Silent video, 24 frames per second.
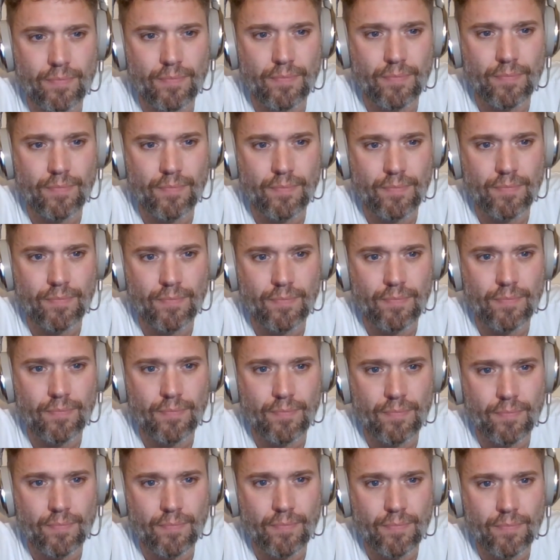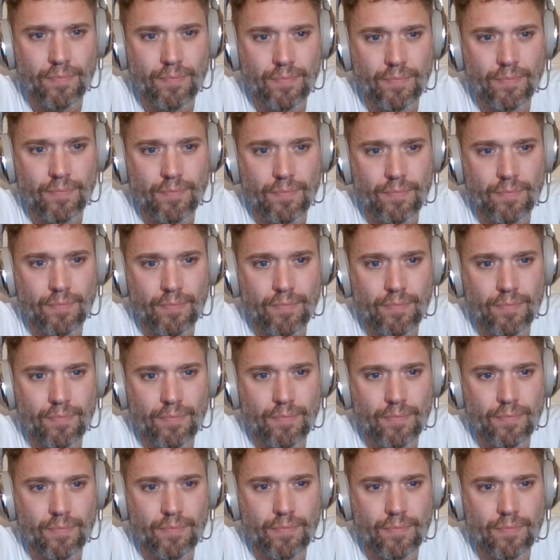
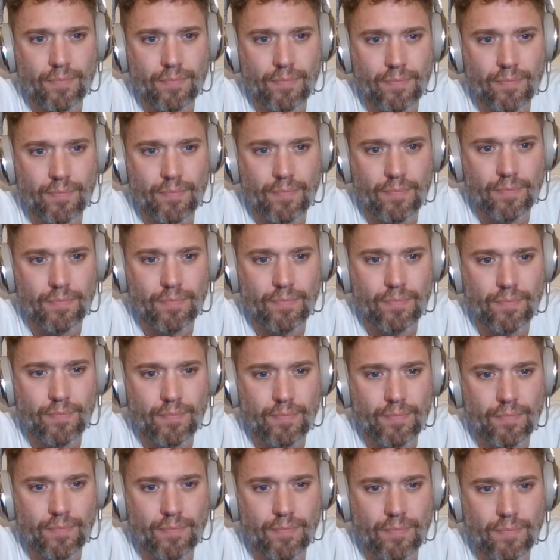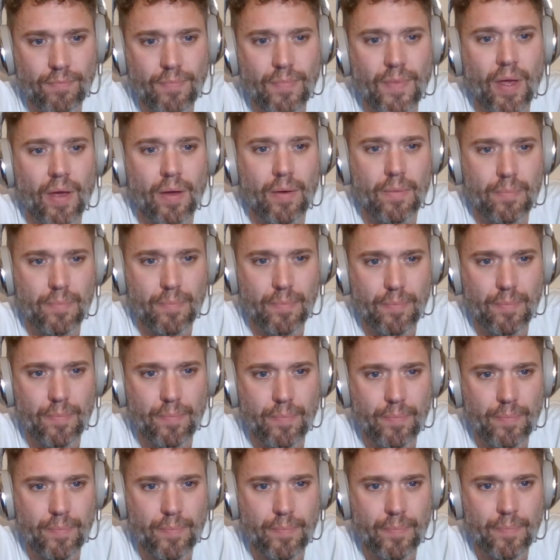
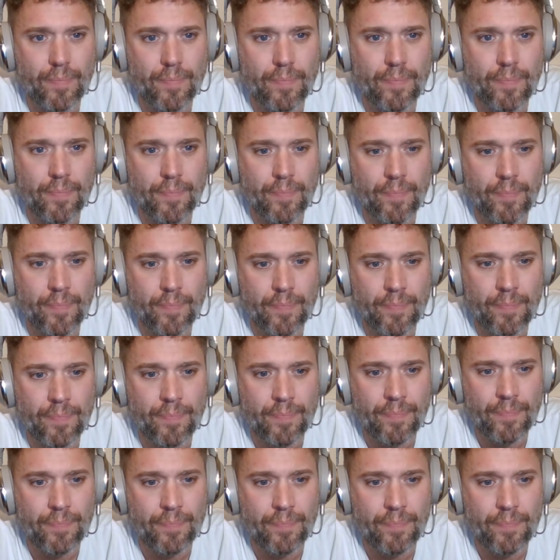The person shown says nothing.